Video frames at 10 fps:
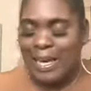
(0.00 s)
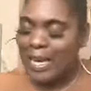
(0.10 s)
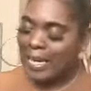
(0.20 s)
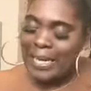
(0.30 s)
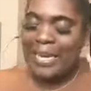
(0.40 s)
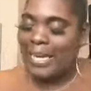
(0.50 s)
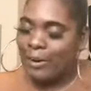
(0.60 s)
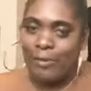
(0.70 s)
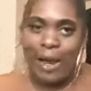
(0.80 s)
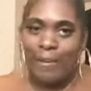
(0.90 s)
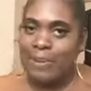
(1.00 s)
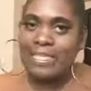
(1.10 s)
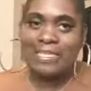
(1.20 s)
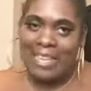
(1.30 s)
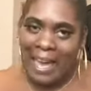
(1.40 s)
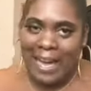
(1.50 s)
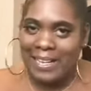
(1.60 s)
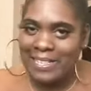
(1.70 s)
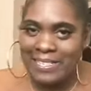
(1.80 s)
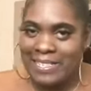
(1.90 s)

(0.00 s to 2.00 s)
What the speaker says: Honey, grab your snacks.